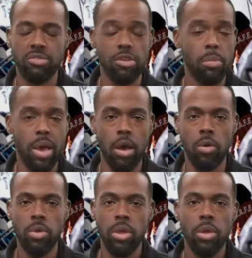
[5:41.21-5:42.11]

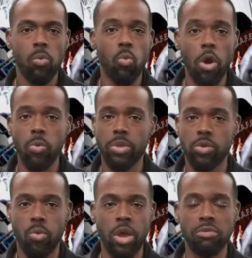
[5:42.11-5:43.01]
Somehow work with the
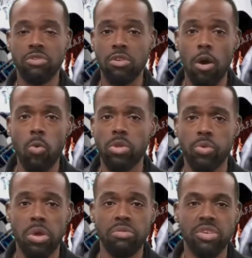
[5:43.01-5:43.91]
refs, talk with the
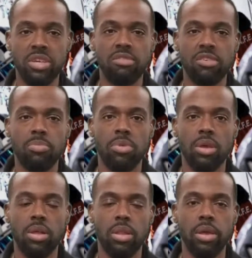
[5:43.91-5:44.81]
refs, get
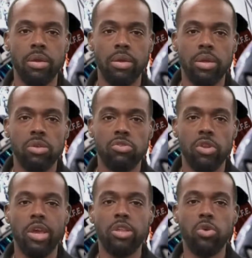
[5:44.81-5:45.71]
something clear so
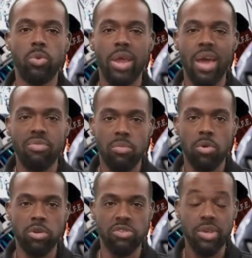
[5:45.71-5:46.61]
that you can have them
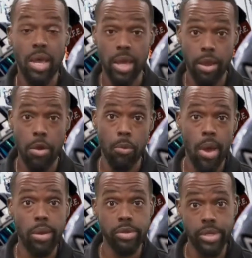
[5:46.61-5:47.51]
on your side like Aaron
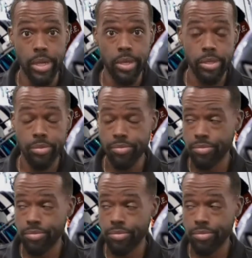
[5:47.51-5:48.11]
Rodgers does.